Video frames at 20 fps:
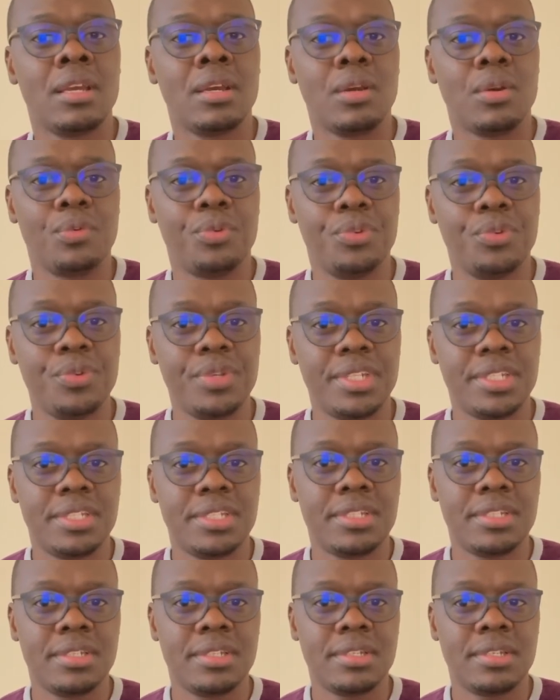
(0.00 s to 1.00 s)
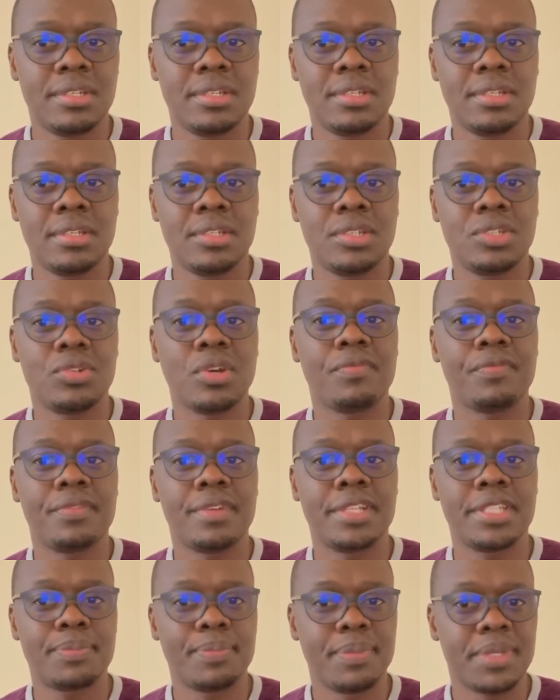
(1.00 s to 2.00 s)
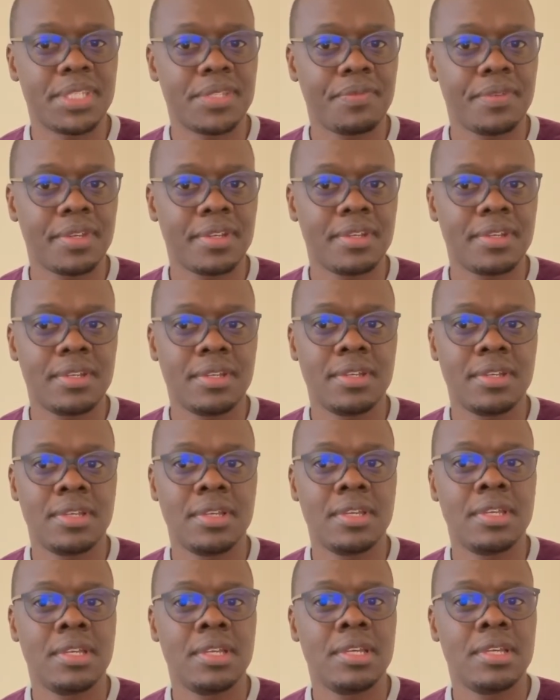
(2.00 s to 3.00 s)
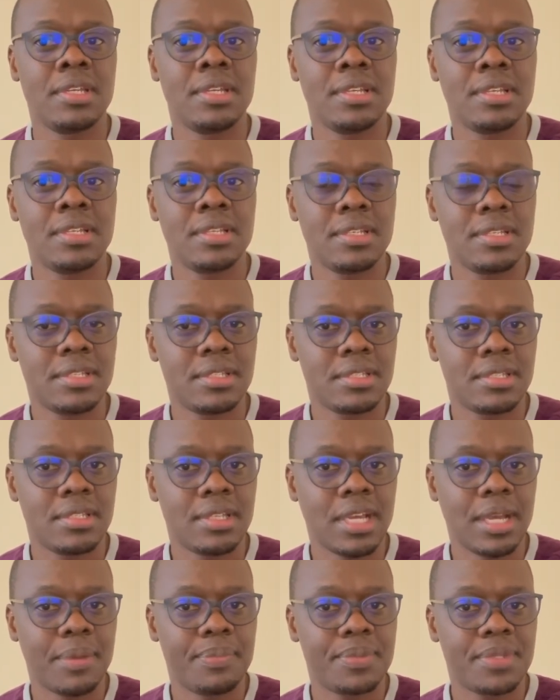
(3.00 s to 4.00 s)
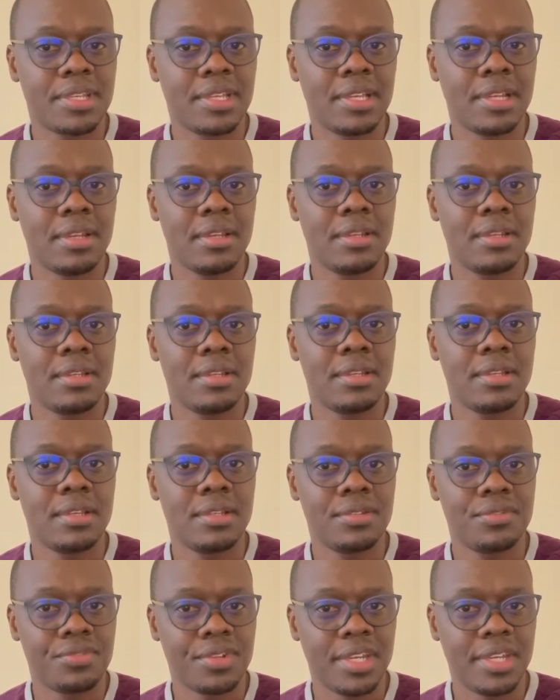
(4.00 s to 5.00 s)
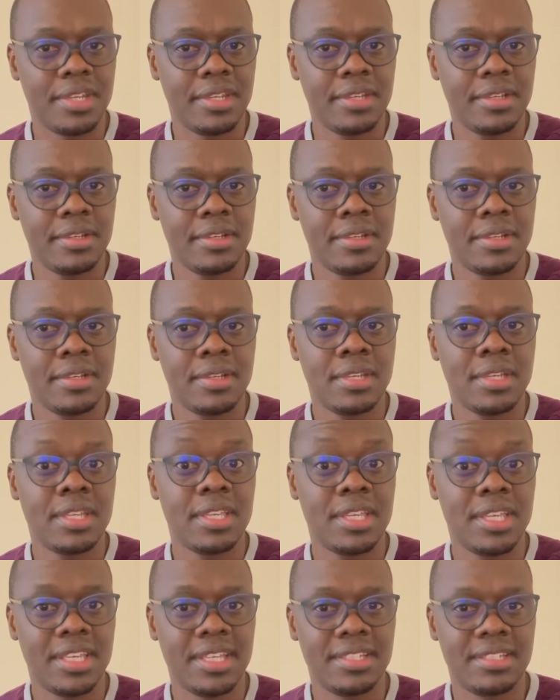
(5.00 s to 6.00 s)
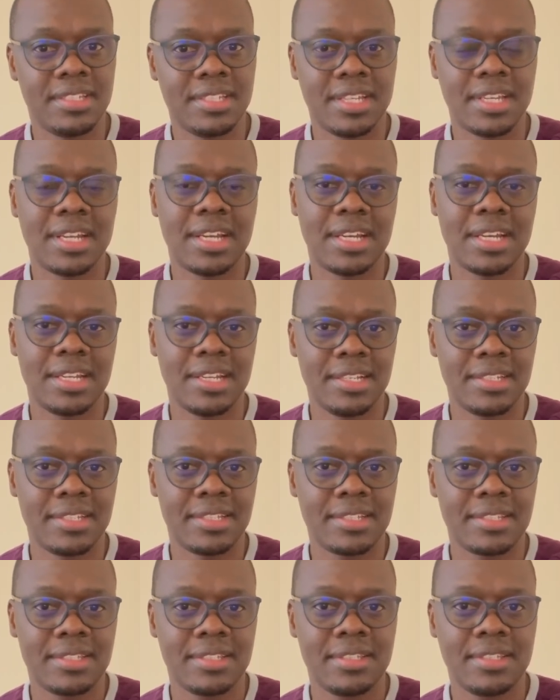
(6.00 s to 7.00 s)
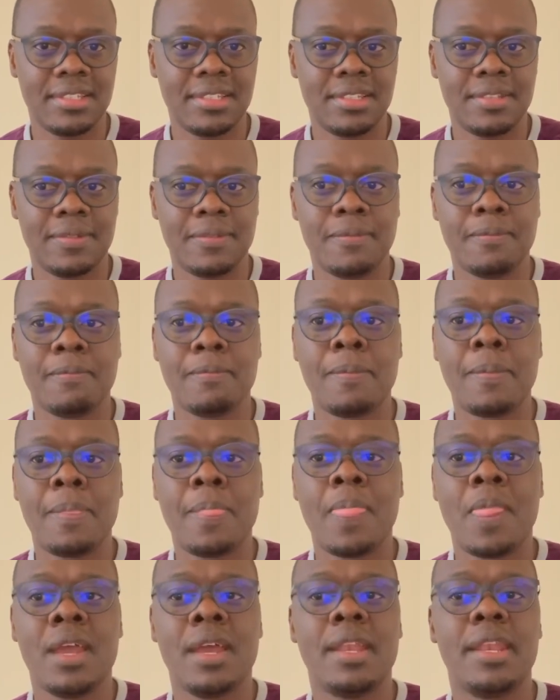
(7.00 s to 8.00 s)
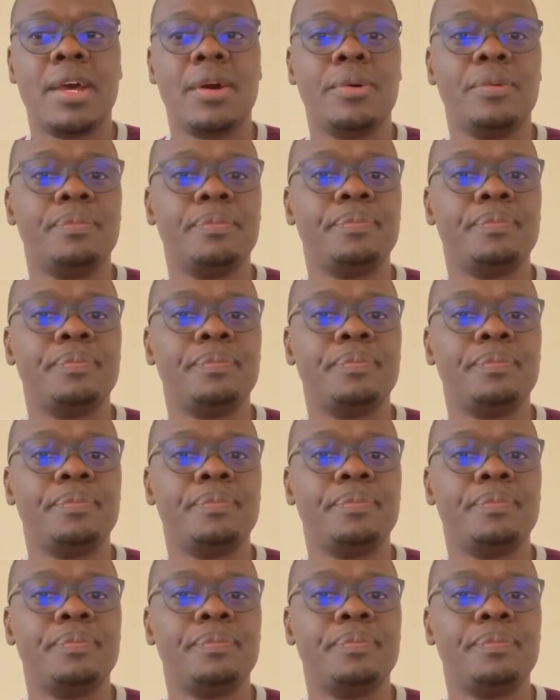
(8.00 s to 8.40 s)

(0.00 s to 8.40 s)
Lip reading: you need to have specific upskill training in data analytics. Now,